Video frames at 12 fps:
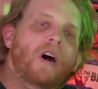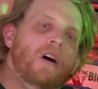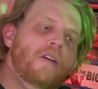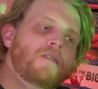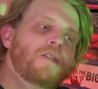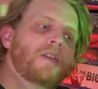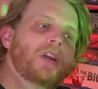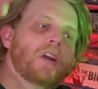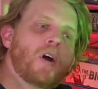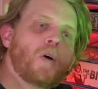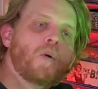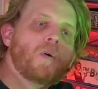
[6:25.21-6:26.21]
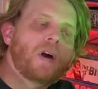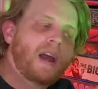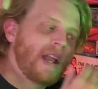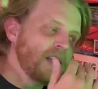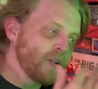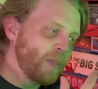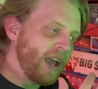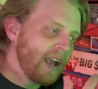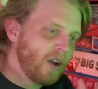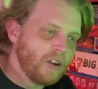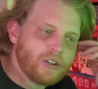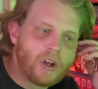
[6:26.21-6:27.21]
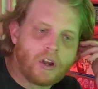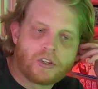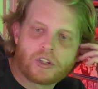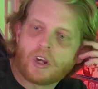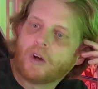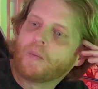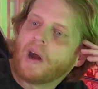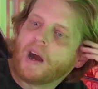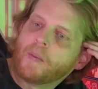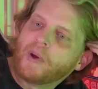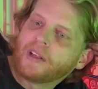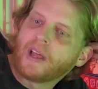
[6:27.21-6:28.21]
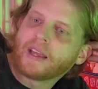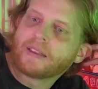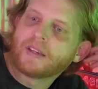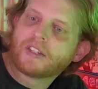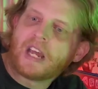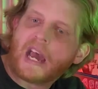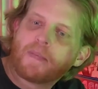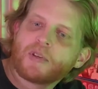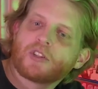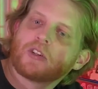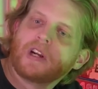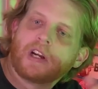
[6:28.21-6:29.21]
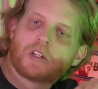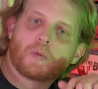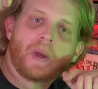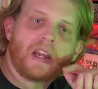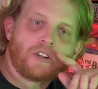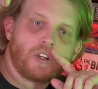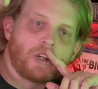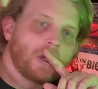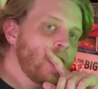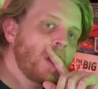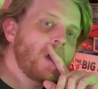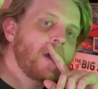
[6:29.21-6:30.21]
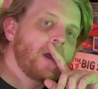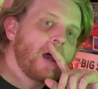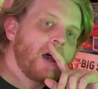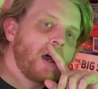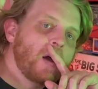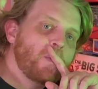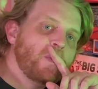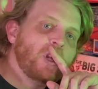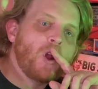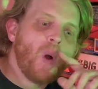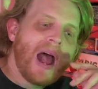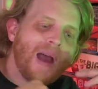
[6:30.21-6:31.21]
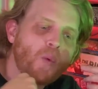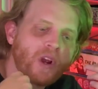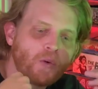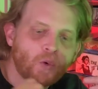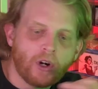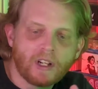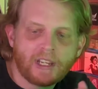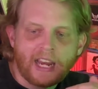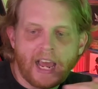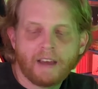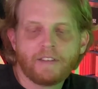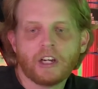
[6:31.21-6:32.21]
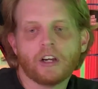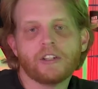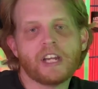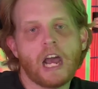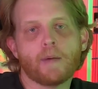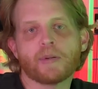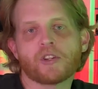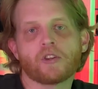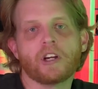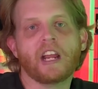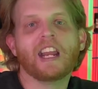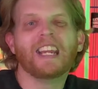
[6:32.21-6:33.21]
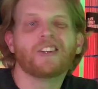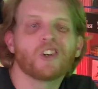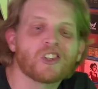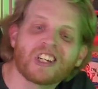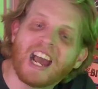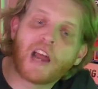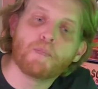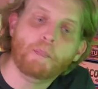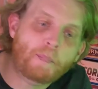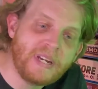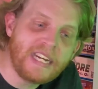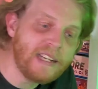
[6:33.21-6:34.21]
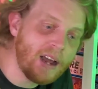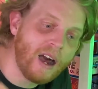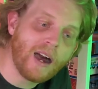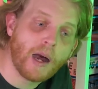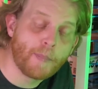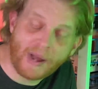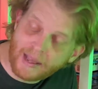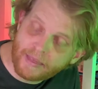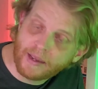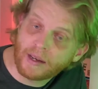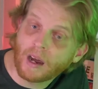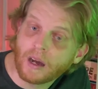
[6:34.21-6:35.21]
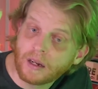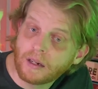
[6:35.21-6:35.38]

of, you know, I hate to bag on Stonemaier, but like this Tapestry expansion. You know, I went really heavy on Tapestry and it just got beat up. I think